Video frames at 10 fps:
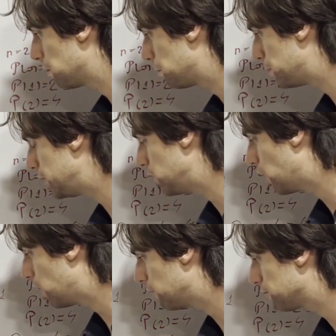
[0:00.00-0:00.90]
p
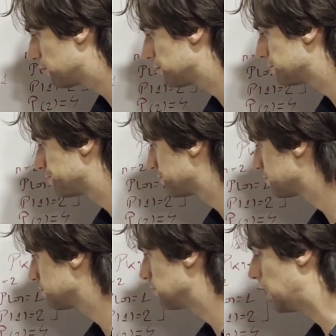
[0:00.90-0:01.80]
of
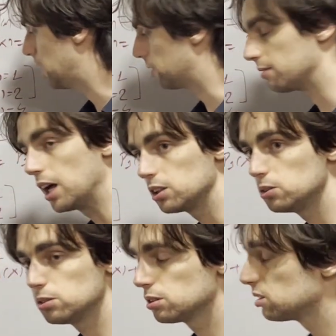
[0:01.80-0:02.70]
other
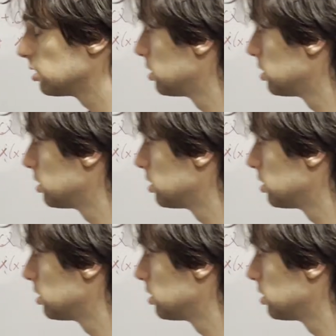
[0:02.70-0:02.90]
values?